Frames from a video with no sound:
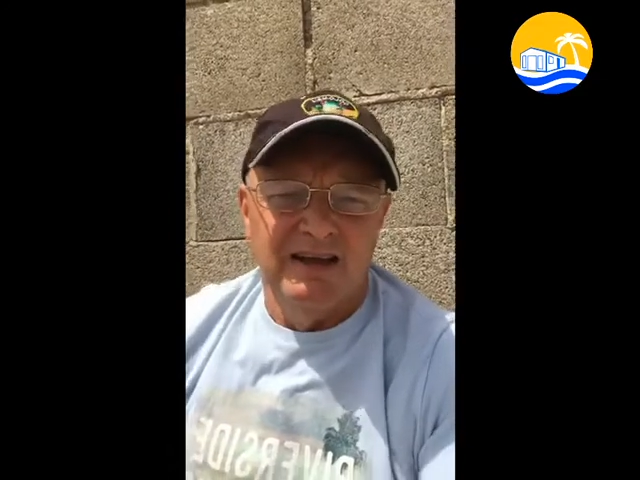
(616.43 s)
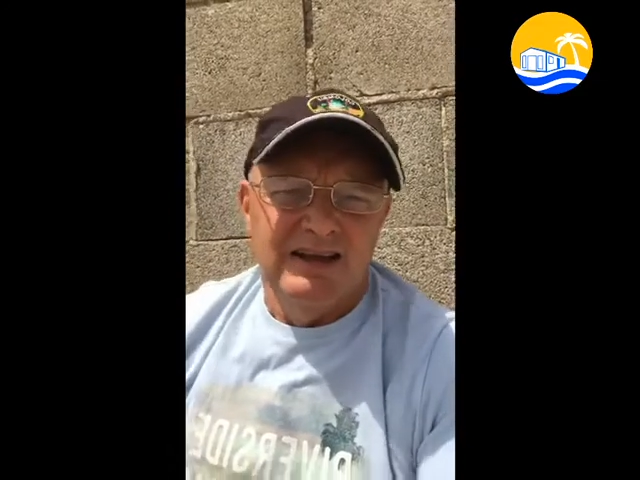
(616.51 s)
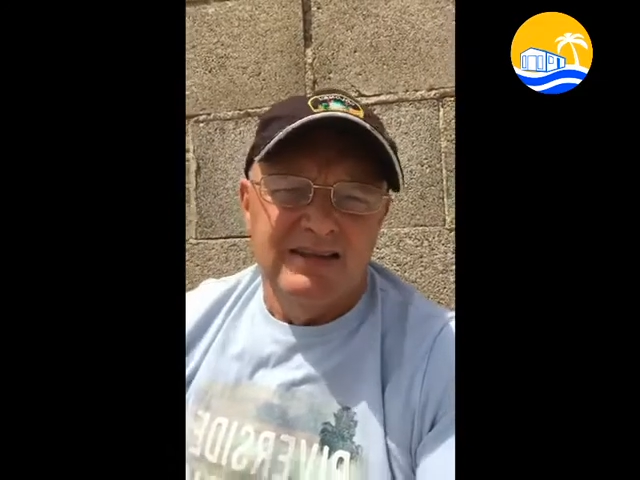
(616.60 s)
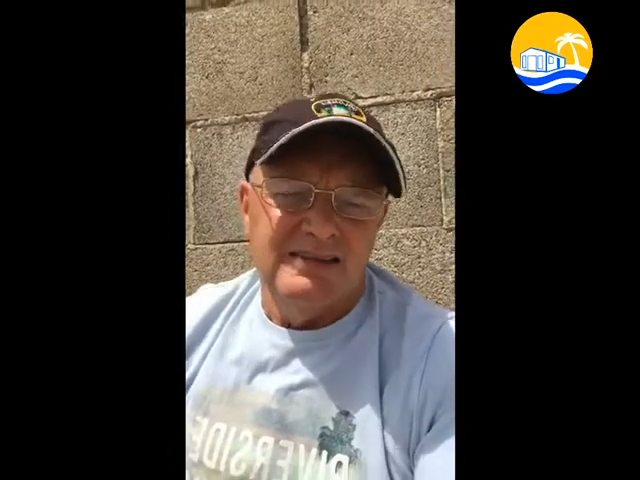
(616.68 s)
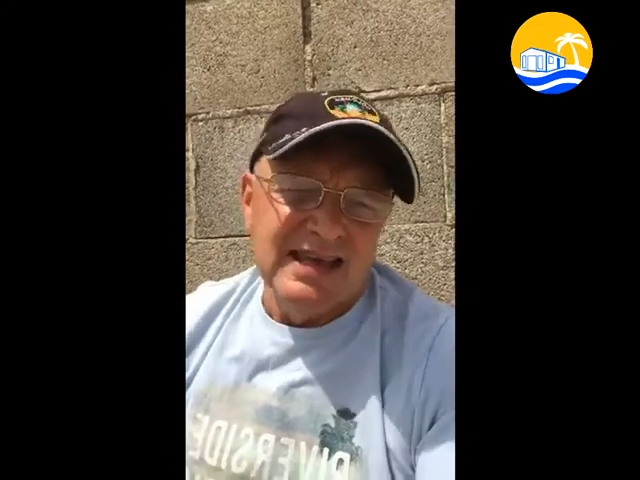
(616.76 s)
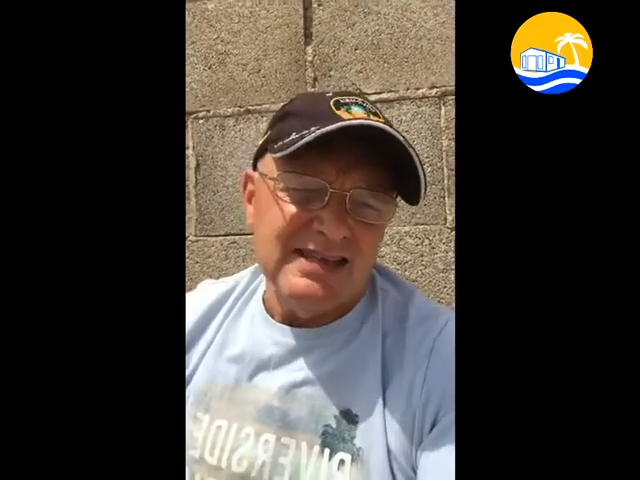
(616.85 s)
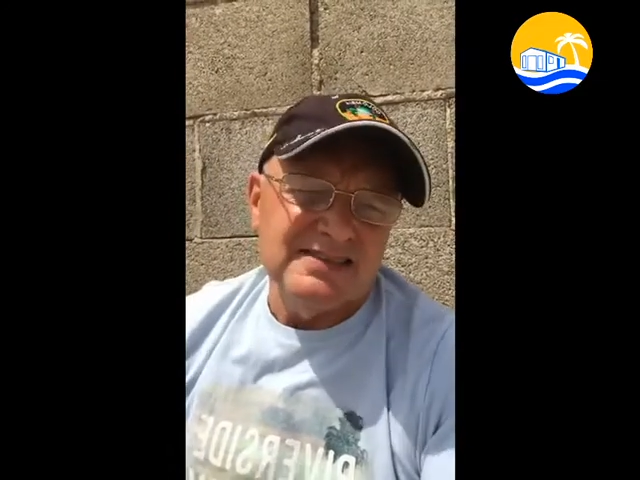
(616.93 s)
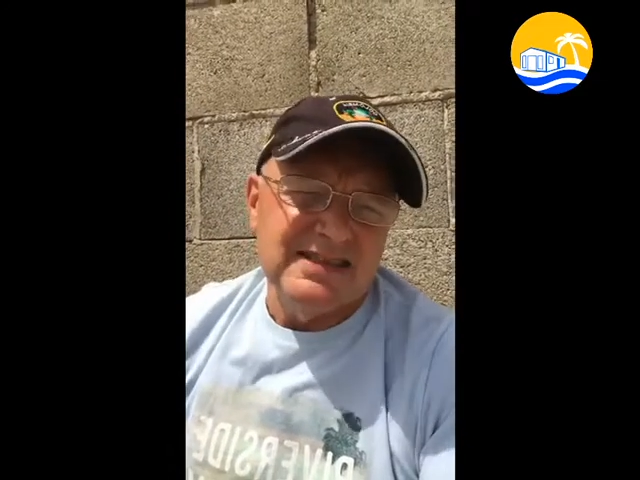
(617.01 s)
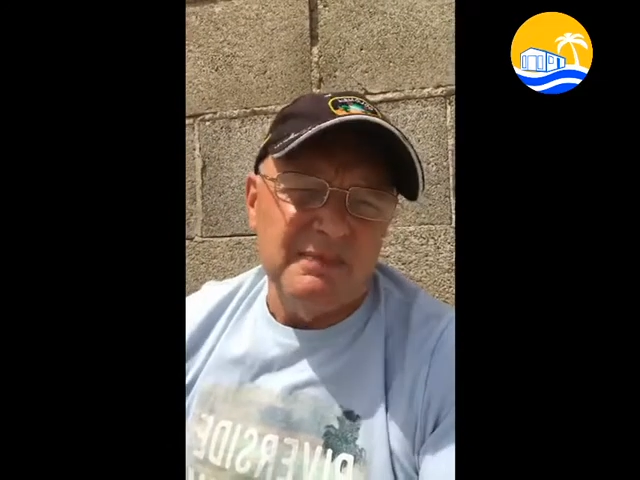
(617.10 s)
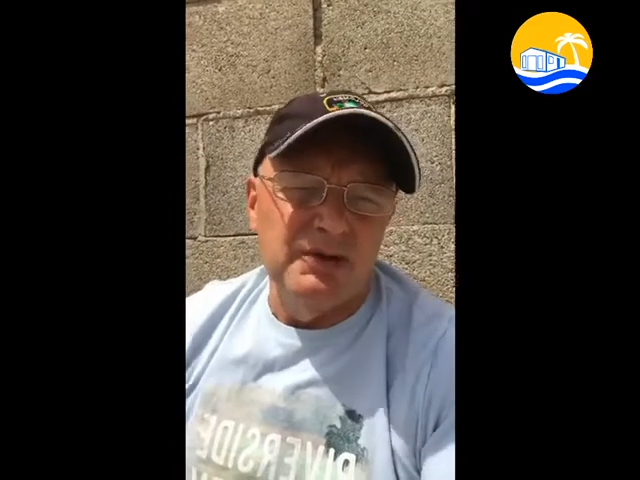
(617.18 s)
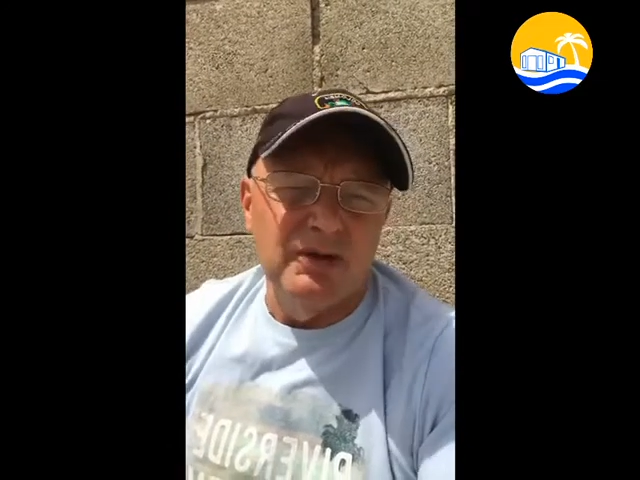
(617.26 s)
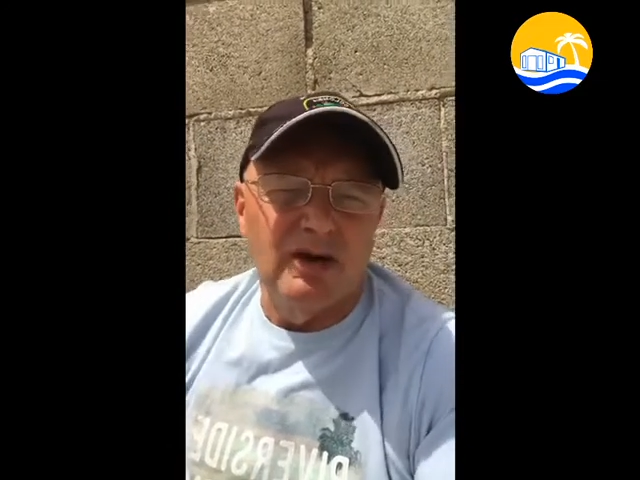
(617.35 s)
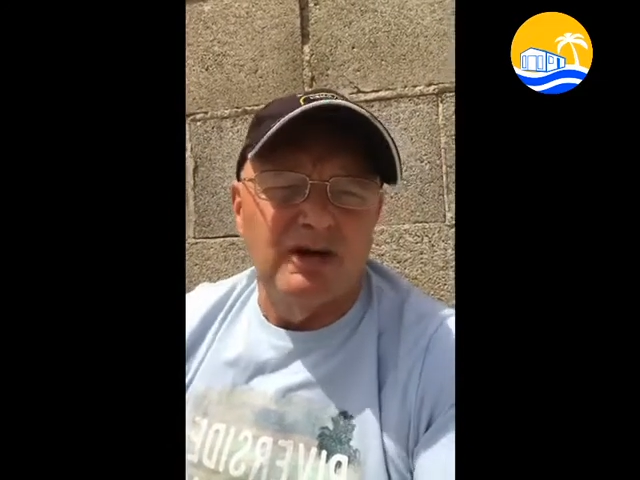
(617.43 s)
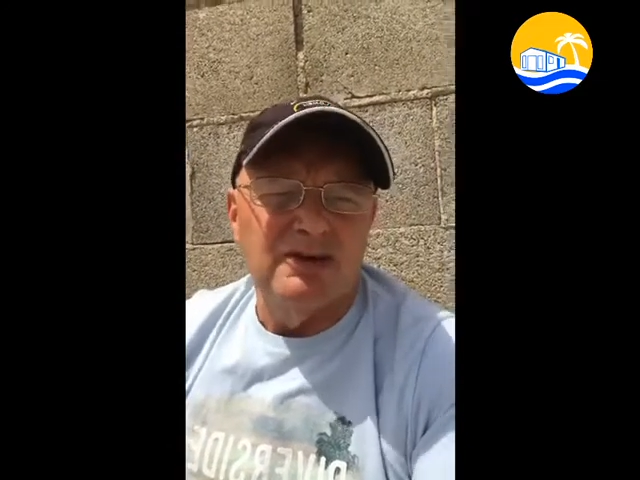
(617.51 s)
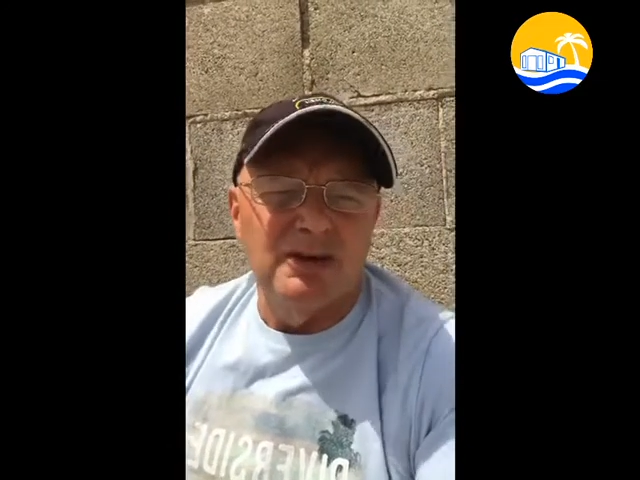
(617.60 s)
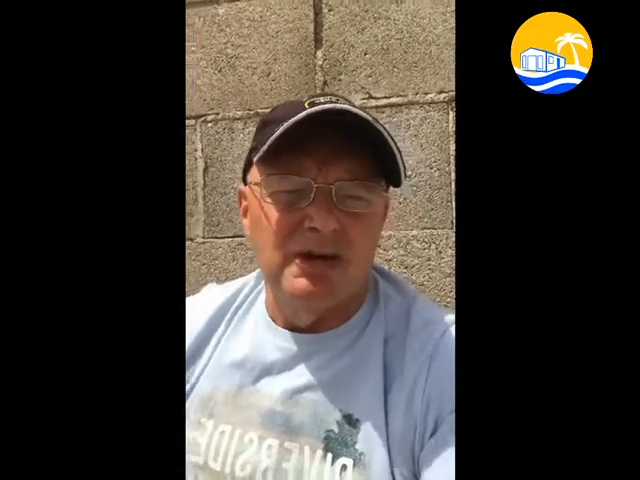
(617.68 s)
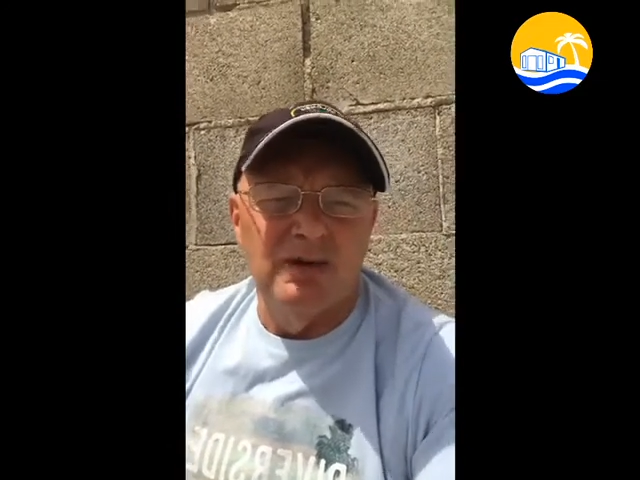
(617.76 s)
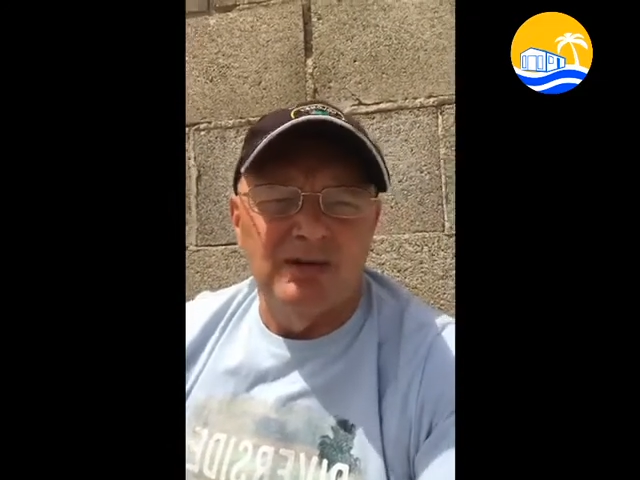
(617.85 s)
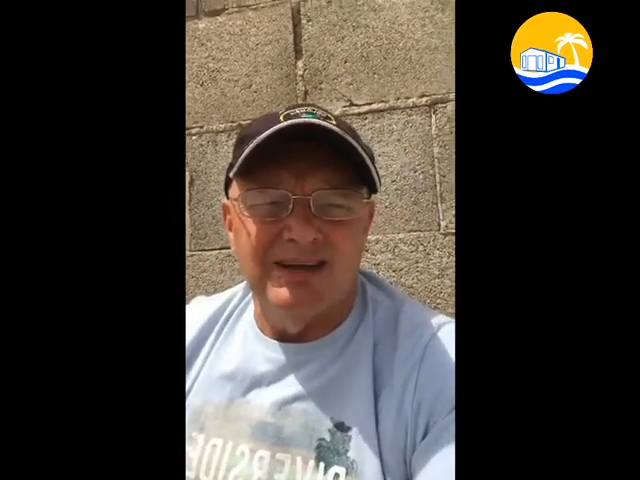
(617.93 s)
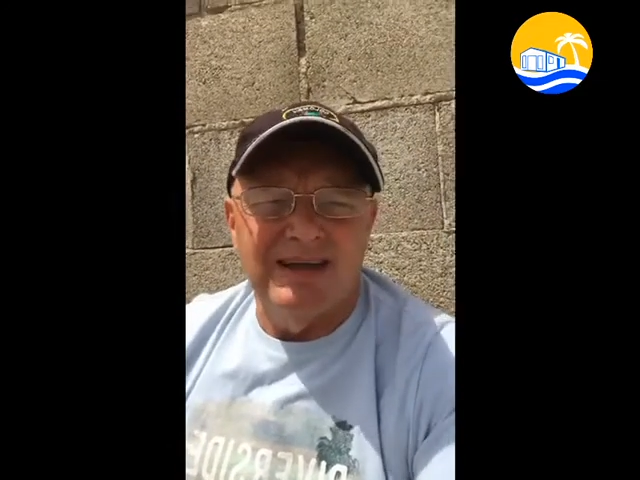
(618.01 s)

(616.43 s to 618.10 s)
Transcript: The next step you've got to do,